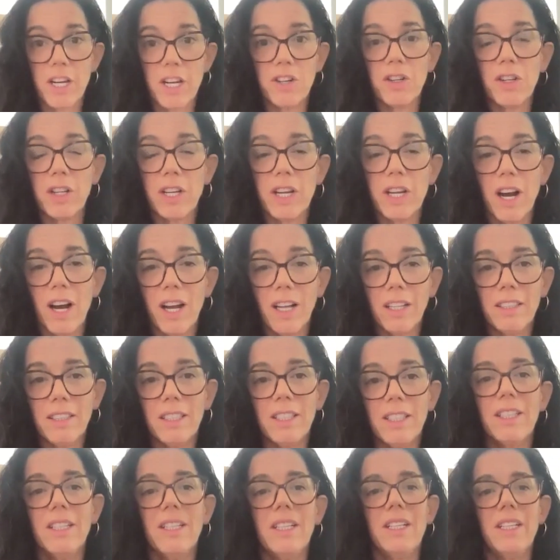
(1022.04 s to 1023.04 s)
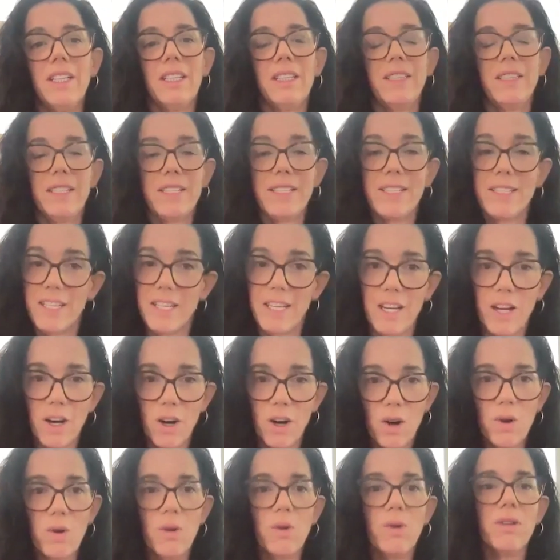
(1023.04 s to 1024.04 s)
early on, the
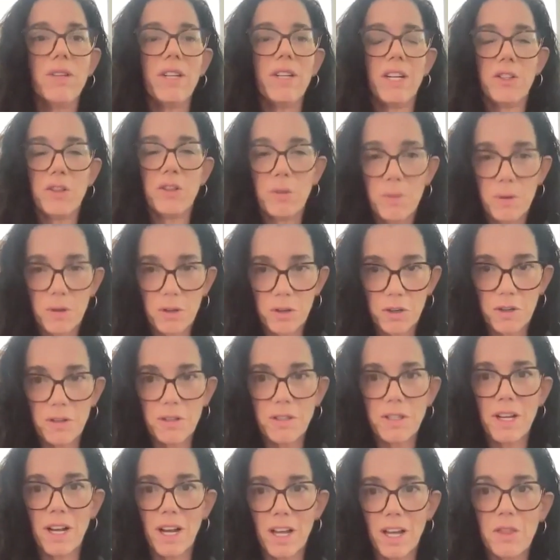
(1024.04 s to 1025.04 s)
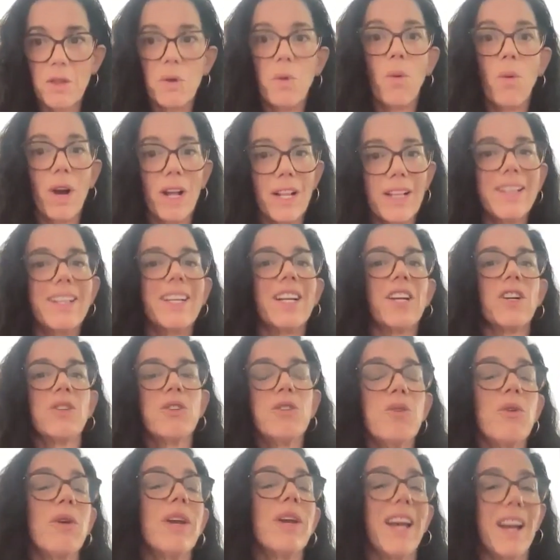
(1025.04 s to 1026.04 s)
CEO, the entrepreneurs are the one that are
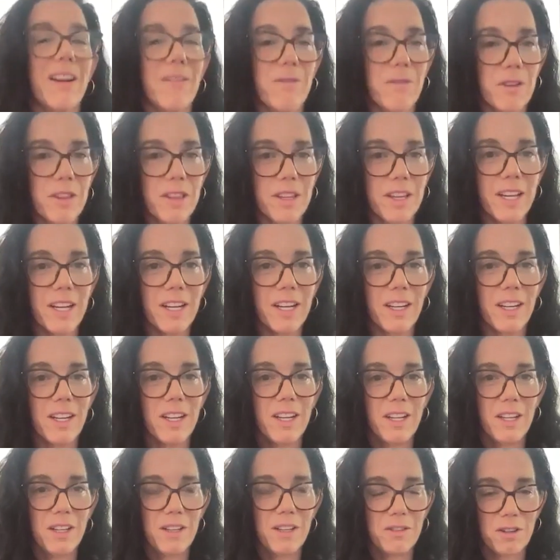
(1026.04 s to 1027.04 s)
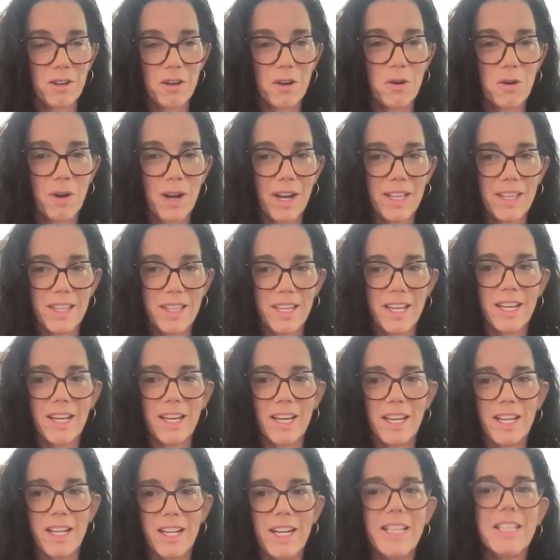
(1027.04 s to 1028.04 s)
doing everything. So I
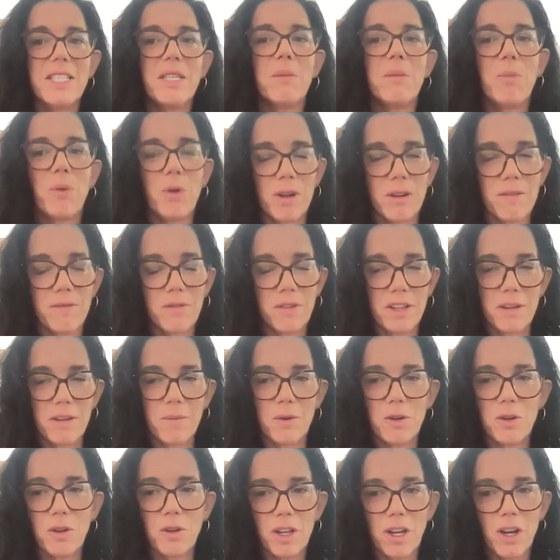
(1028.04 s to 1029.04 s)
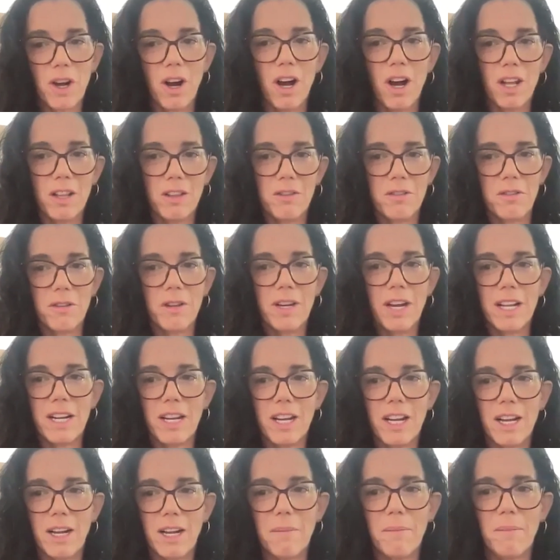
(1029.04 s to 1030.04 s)
think it is important for them early on to kind
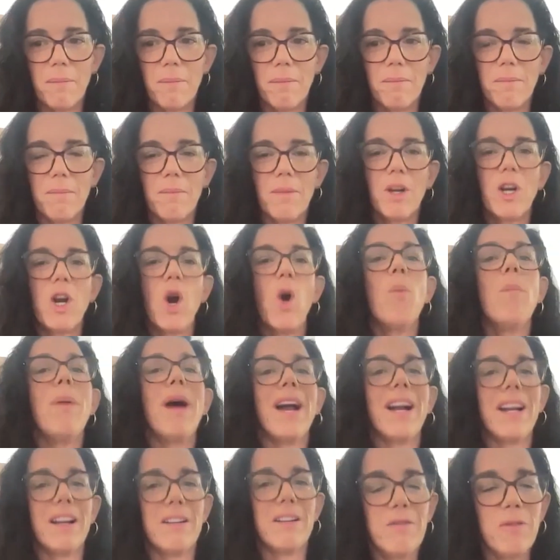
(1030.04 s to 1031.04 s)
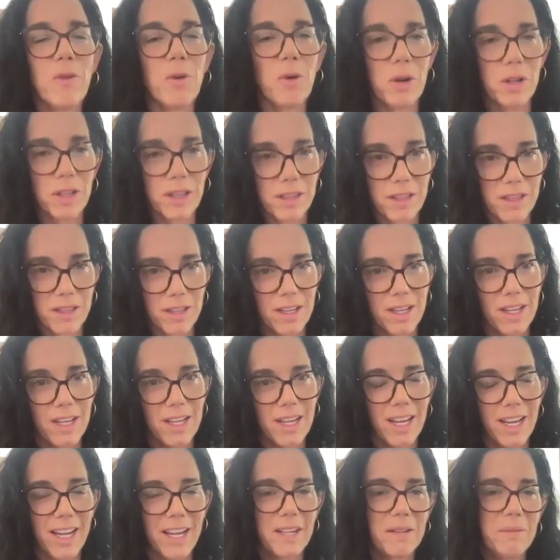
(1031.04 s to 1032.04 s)
of go back and forth
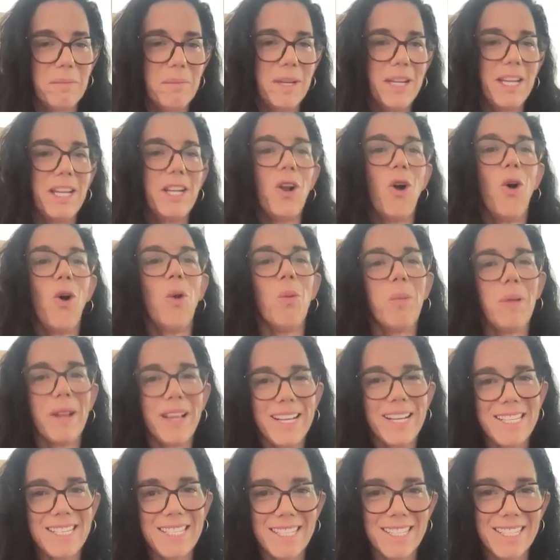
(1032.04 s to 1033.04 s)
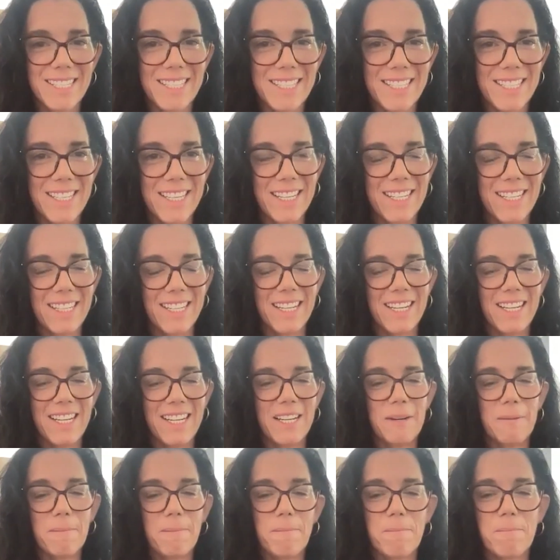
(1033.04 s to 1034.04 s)
and be in all places and,
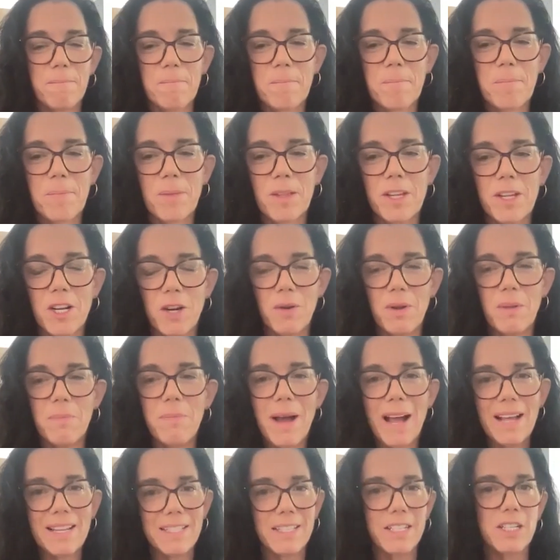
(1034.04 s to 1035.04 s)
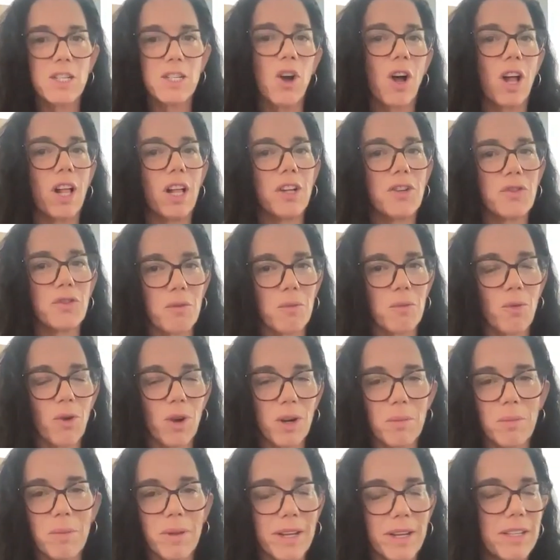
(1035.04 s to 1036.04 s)
and pass the knowledge from
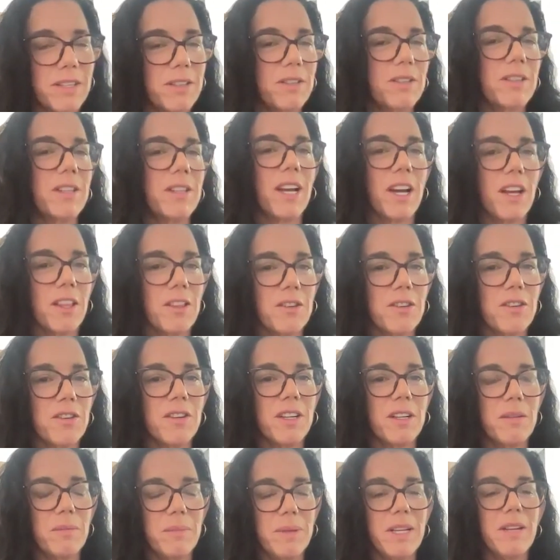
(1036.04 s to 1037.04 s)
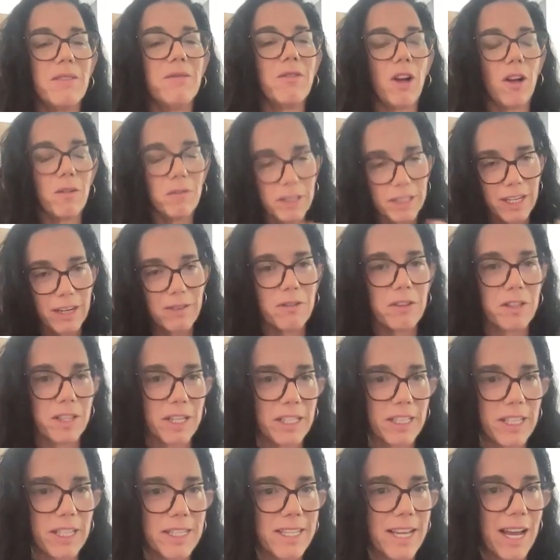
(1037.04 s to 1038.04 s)
one place to the other and be involved in
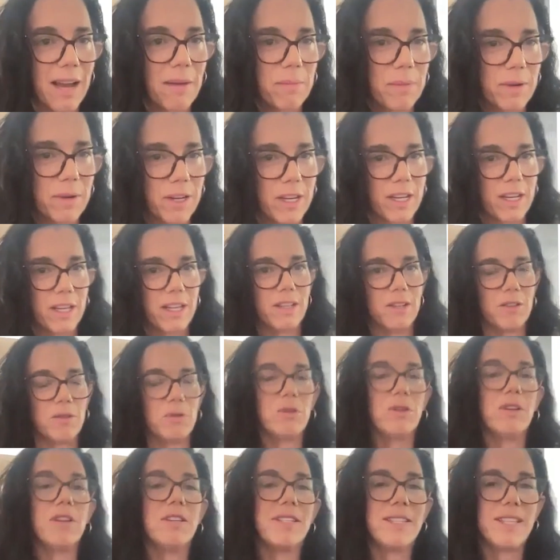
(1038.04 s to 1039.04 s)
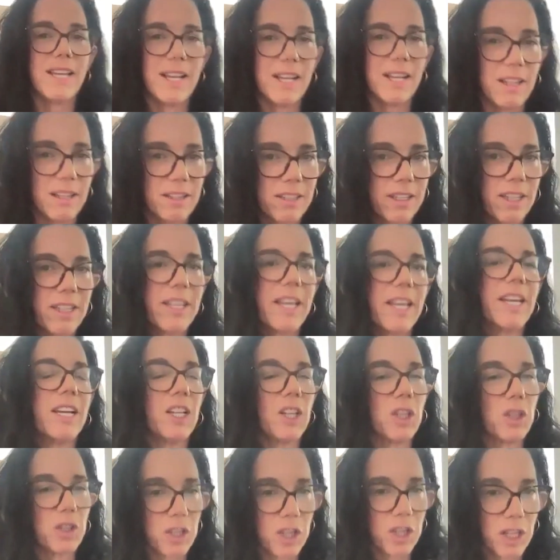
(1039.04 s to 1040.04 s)
everything that's happening and do the sales that they
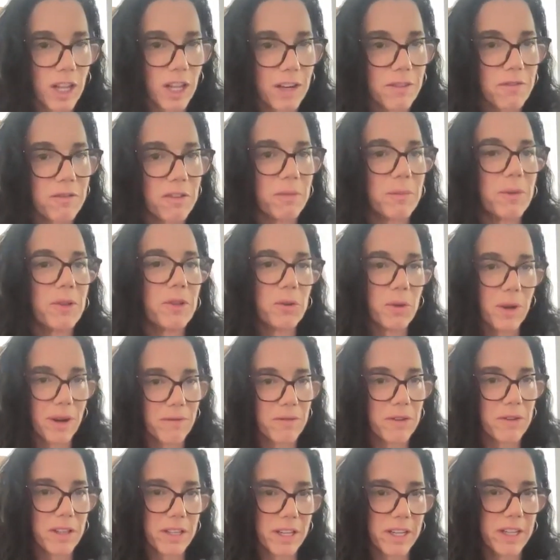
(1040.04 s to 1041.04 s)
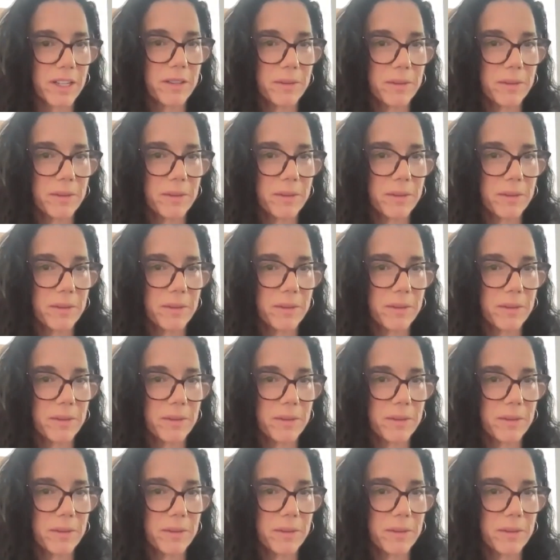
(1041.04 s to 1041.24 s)
can learn a lot from and do everything.